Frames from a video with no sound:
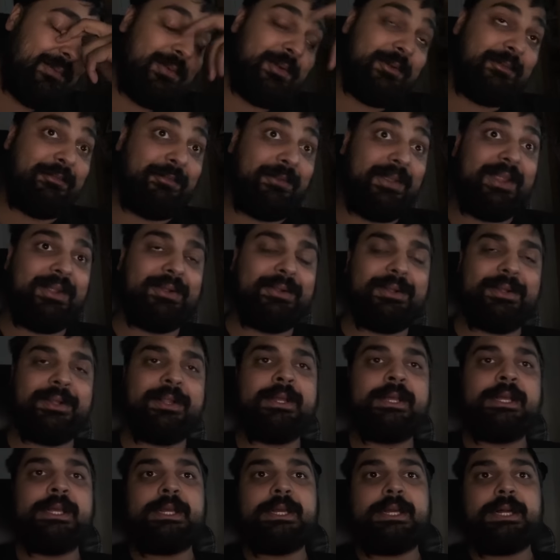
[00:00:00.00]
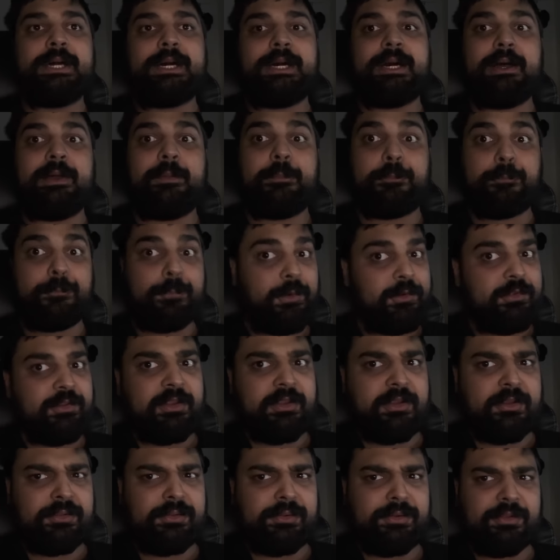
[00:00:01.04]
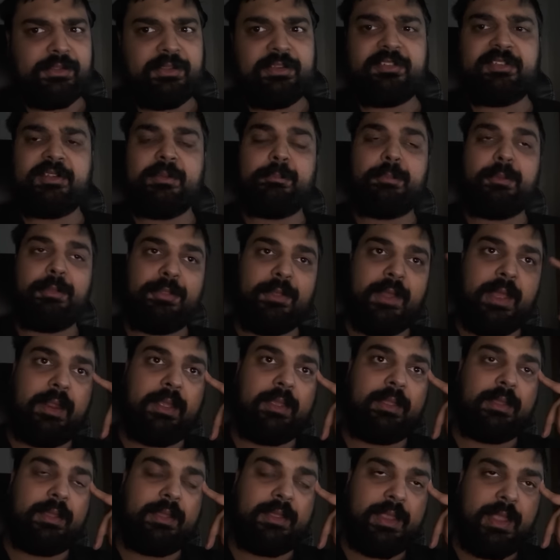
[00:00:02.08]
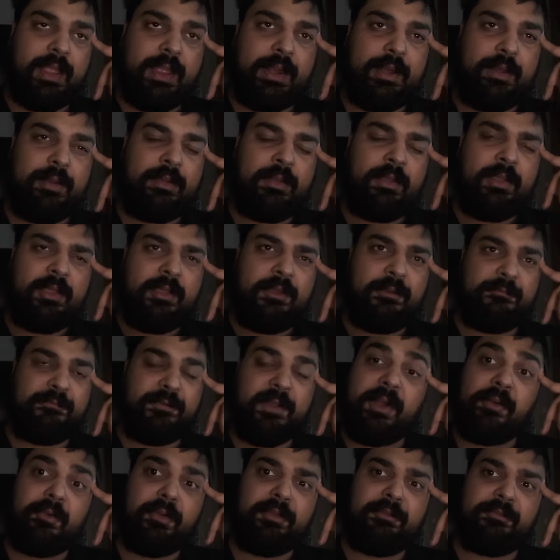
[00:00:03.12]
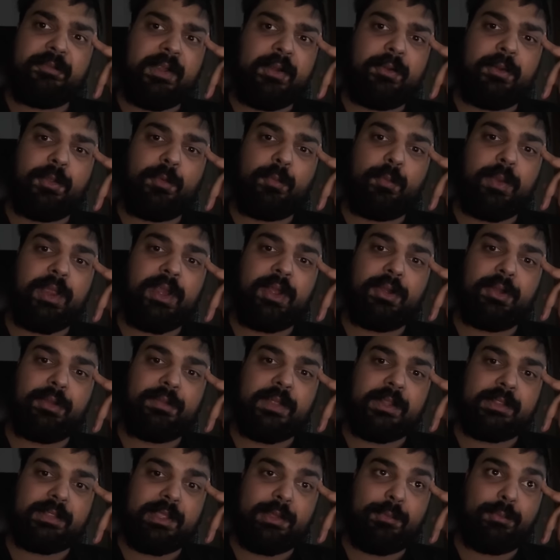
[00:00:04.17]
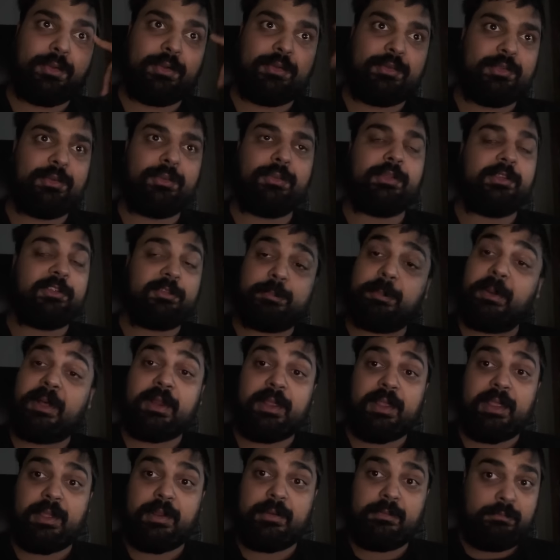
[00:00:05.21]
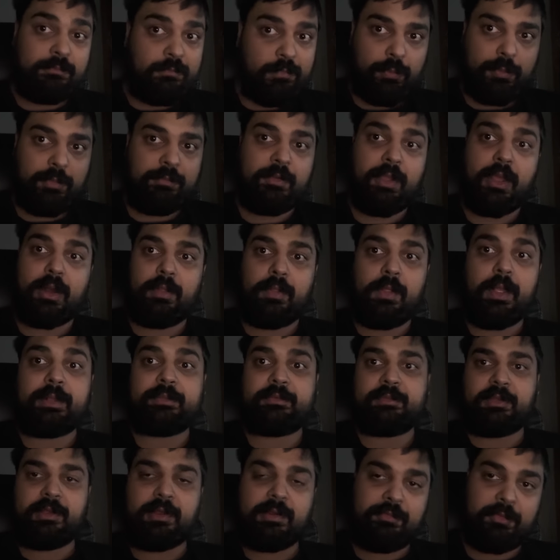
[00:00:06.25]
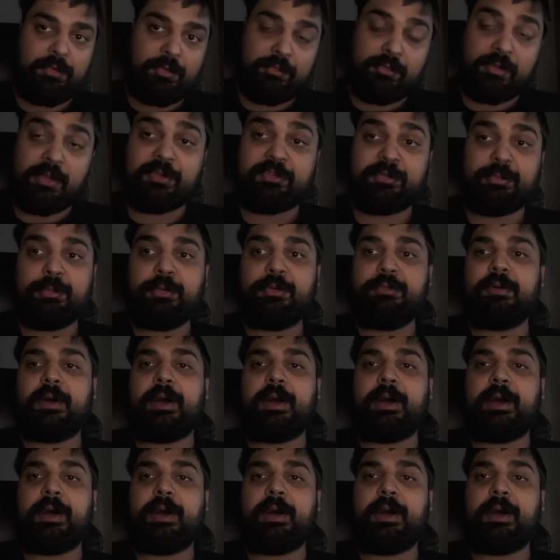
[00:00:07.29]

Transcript: would feel uh, particularly sympathetic. Again, very, very weird that they would do this. But again, we've got a lot to cover, so let's move